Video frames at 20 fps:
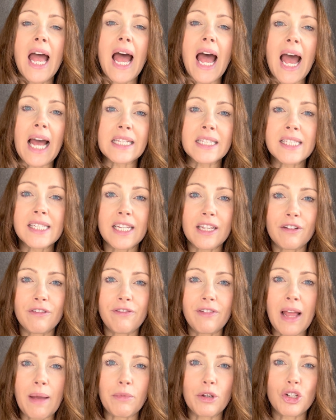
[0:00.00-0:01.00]

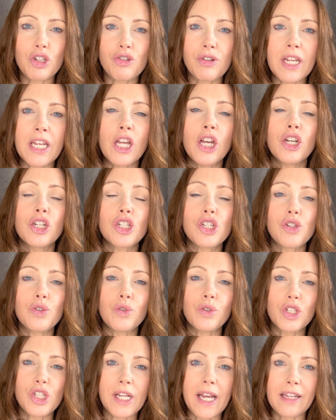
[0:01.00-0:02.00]
anti-inflammatory
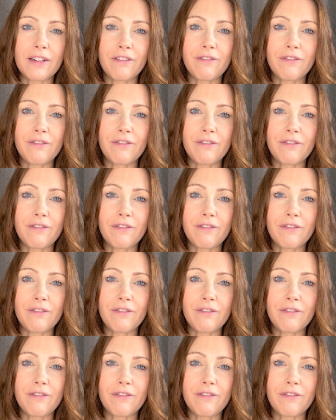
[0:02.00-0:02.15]
short-chain